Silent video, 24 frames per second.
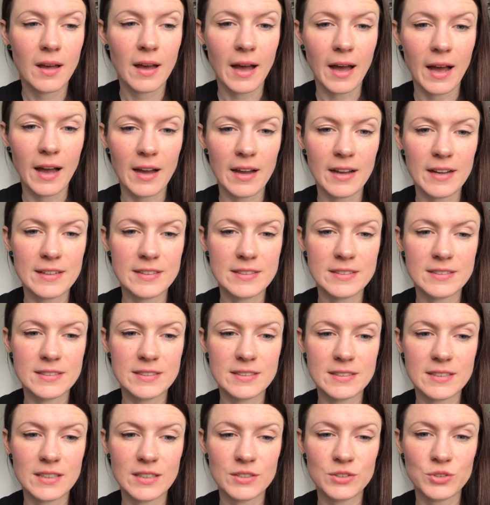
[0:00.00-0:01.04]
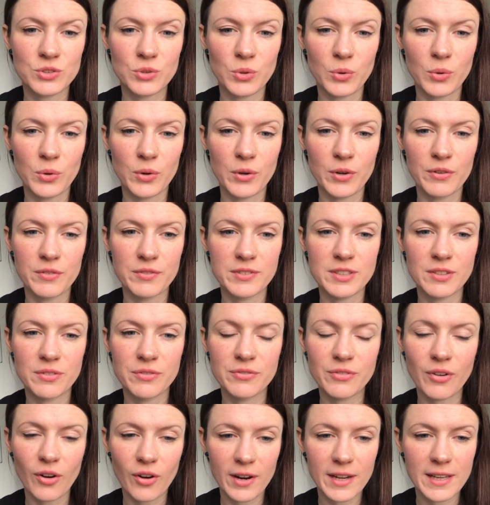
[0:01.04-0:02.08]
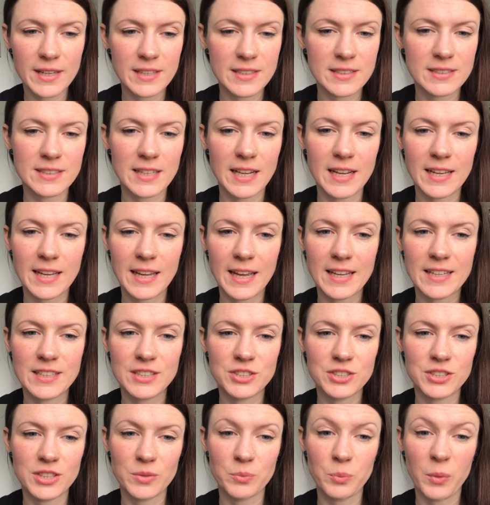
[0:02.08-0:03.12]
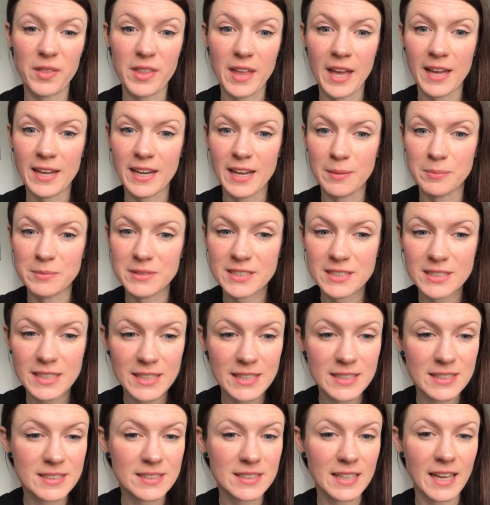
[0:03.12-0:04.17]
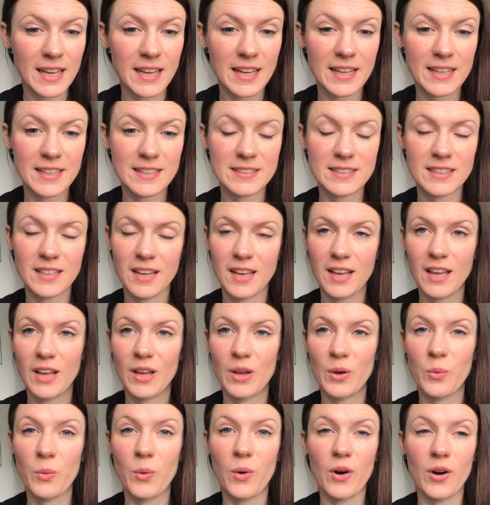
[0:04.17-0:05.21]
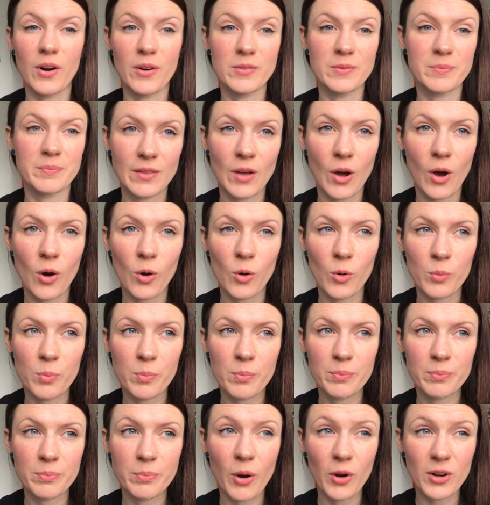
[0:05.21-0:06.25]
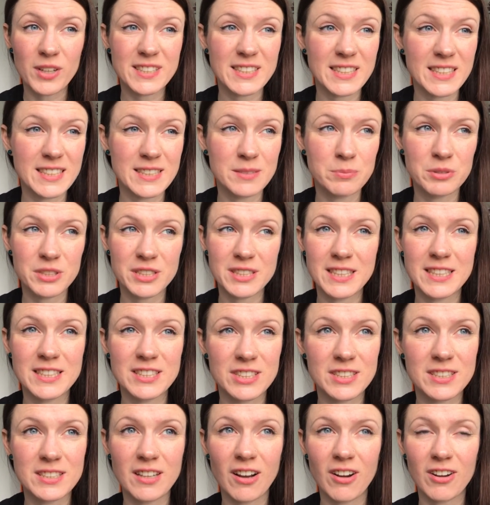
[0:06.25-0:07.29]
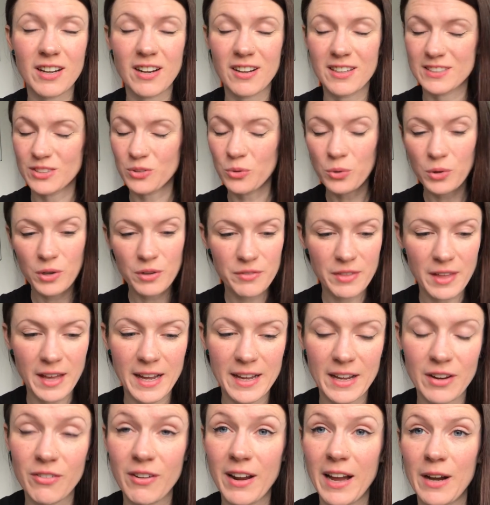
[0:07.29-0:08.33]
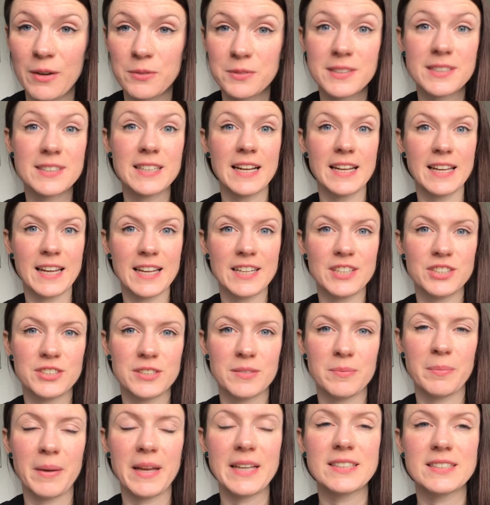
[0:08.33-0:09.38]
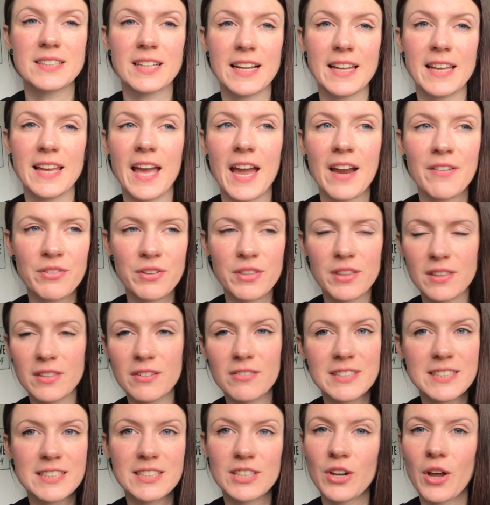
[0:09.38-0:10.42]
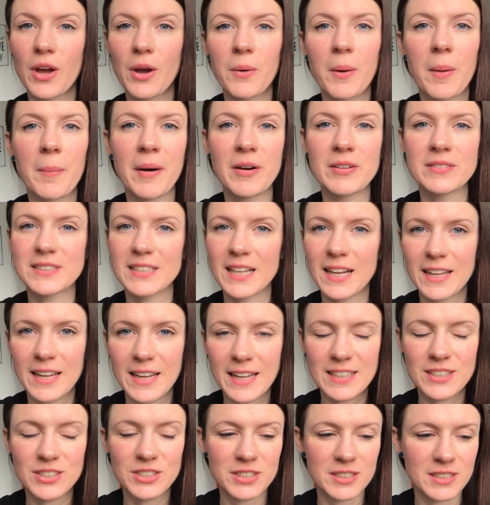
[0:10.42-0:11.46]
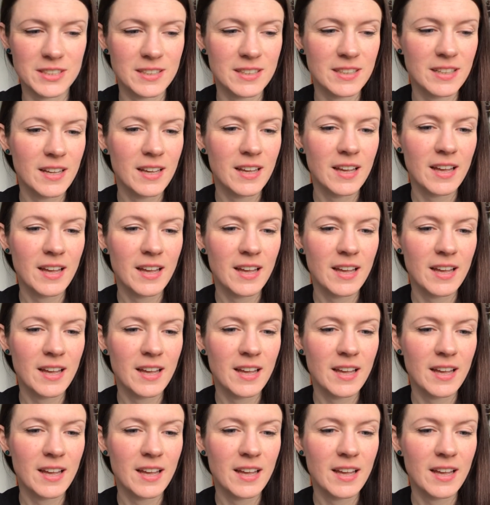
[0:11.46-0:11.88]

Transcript: and sort of defining delegation, what the NMC says, what the whole policies, procedures, guidelines, all of that around delegation, basically everything there is to know about delegation